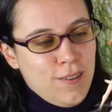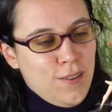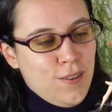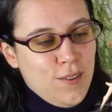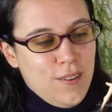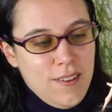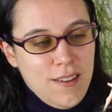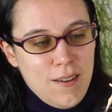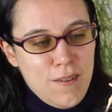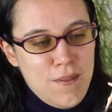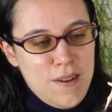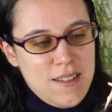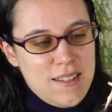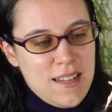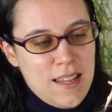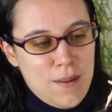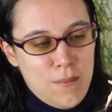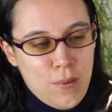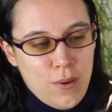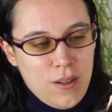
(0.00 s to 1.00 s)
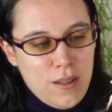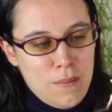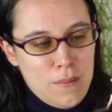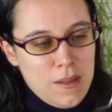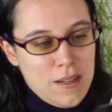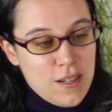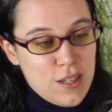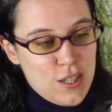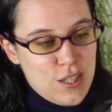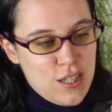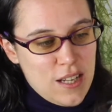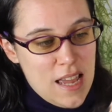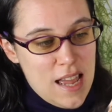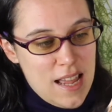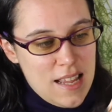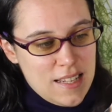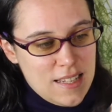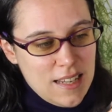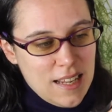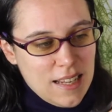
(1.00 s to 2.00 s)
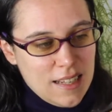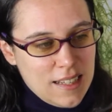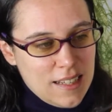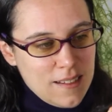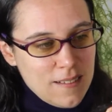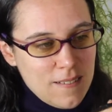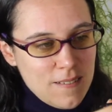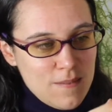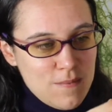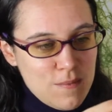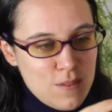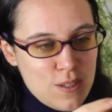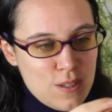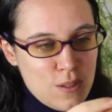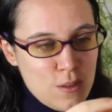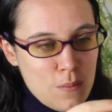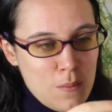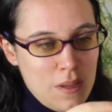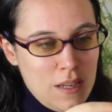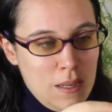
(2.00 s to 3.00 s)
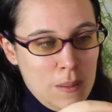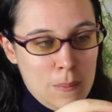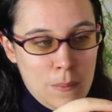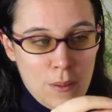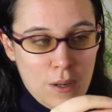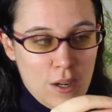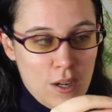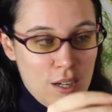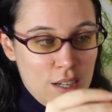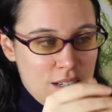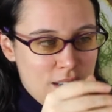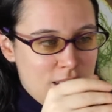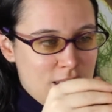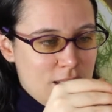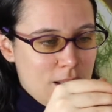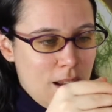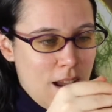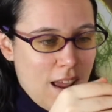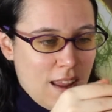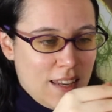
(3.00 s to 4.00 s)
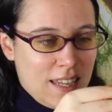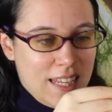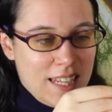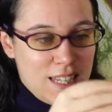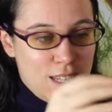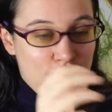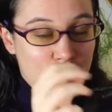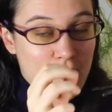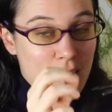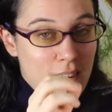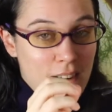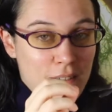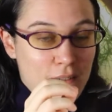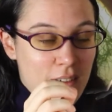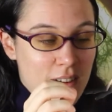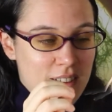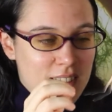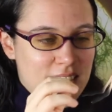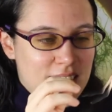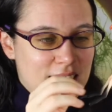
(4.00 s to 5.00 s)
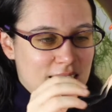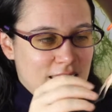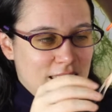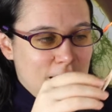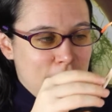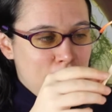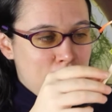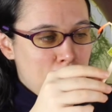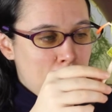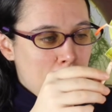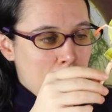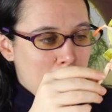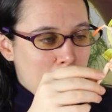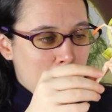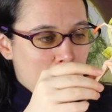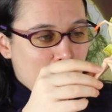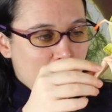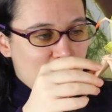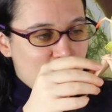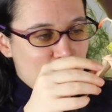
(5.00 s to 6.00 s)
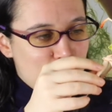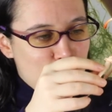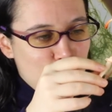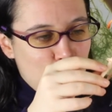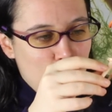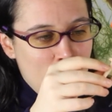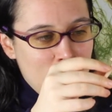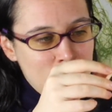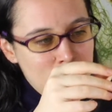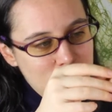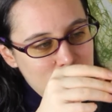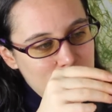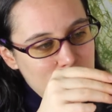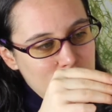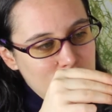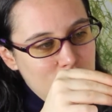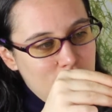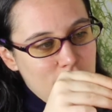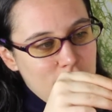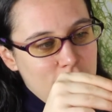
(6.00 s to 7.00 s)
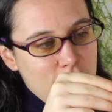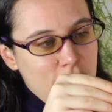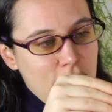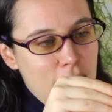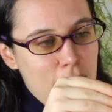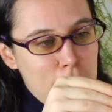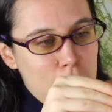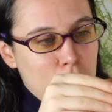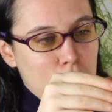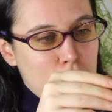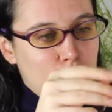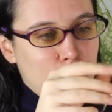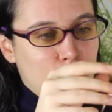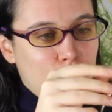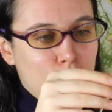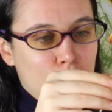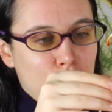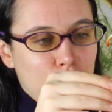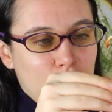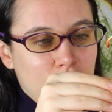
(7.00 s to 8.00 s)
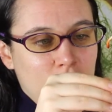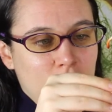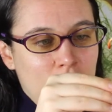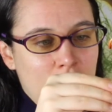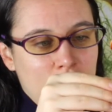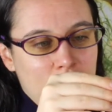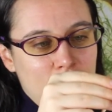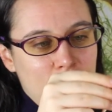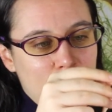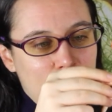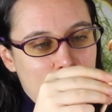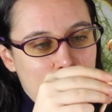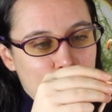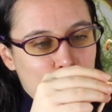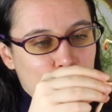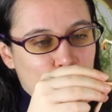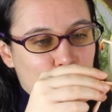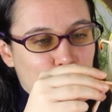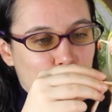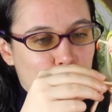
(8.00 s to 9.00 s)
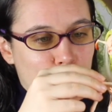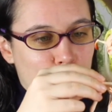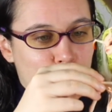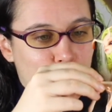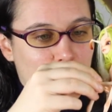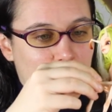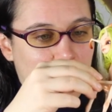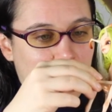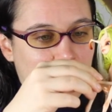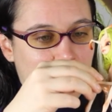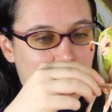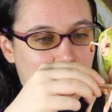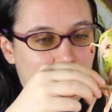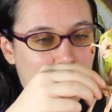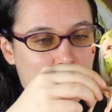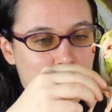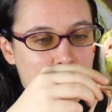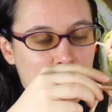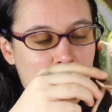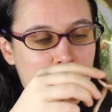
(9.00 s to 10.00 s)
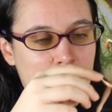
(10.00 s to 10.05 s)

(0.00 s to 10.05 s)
to deal with that body because she has like so many parts and it's very, very skinny. So accidents are gonna happen, but hopefully I'm not gonna break anything.